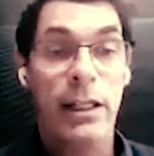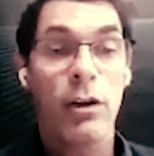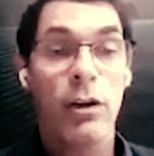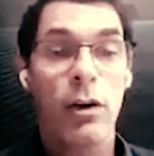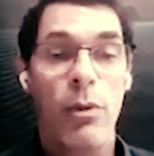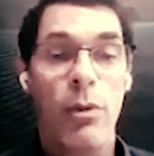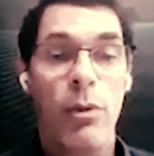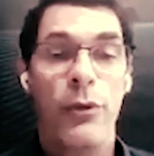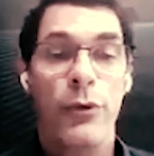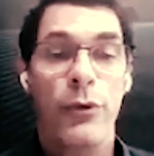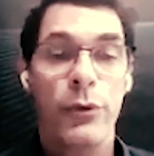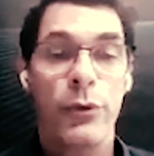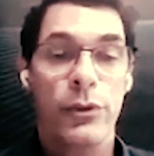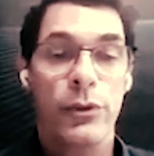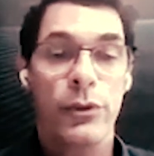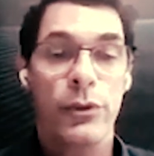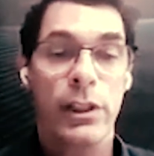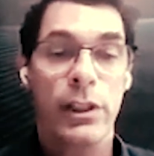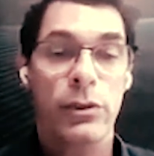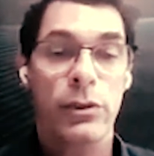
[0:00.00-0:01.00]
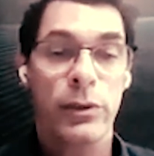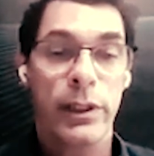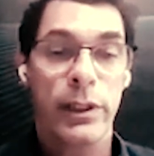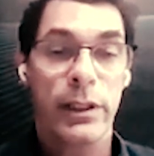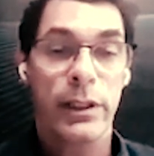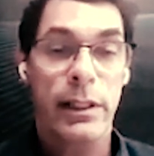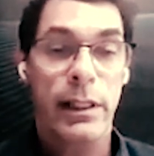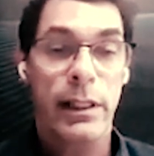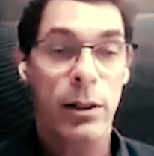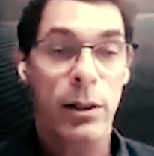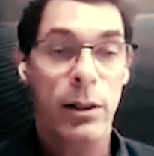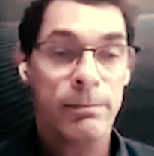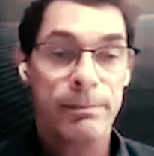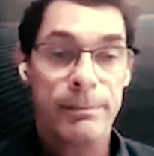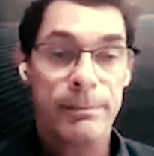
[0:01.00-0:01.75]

We see that in Brazil, so